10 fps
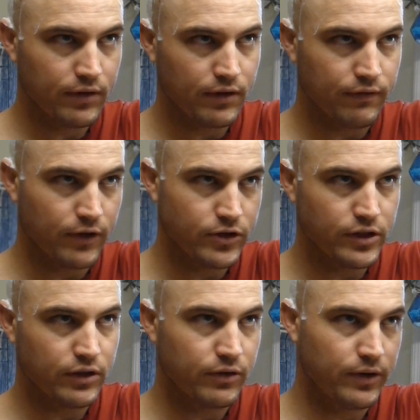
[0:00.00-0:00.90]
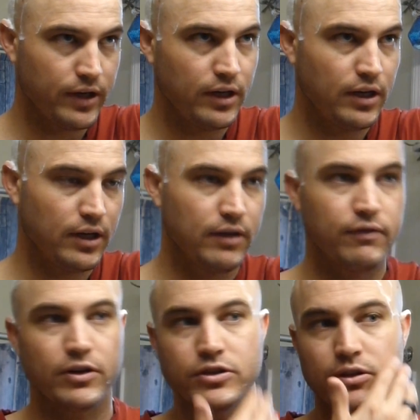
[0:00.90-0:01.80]
version 3 and
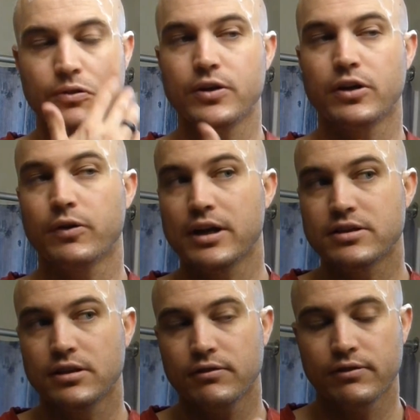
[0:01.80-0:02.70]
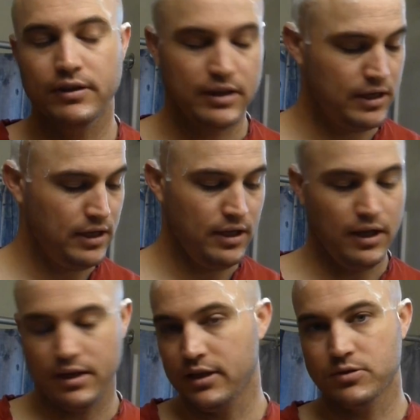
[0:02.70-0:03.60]
version 3 aggressive,
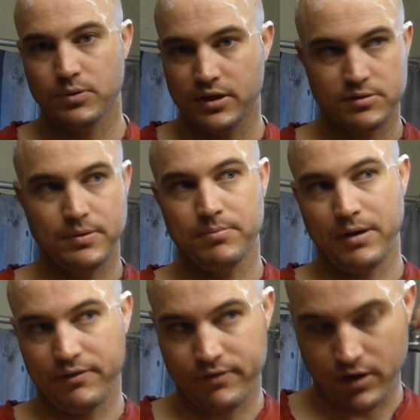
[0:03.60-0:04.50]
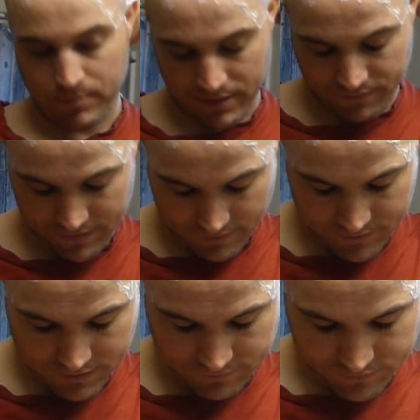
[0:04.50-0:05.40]
and this one has been by far my
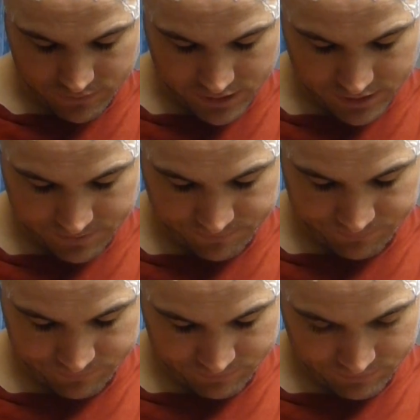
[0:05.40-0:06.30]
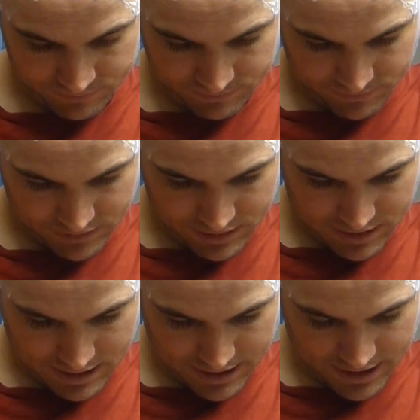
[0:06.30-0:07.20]
favorite for
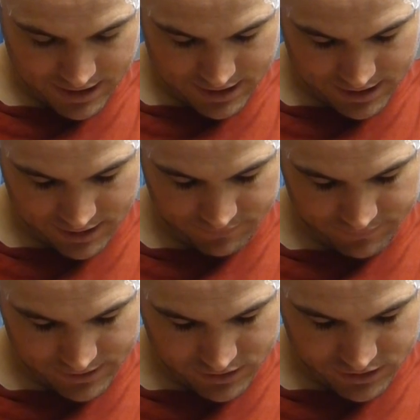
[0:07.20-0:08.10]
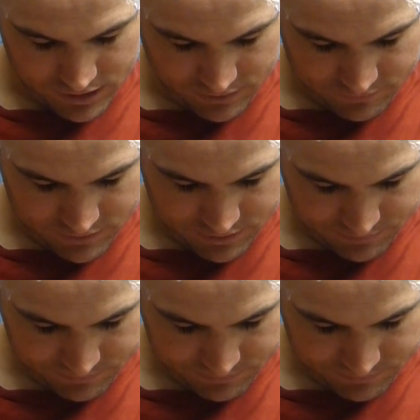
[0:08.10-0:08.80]
head and face shaves.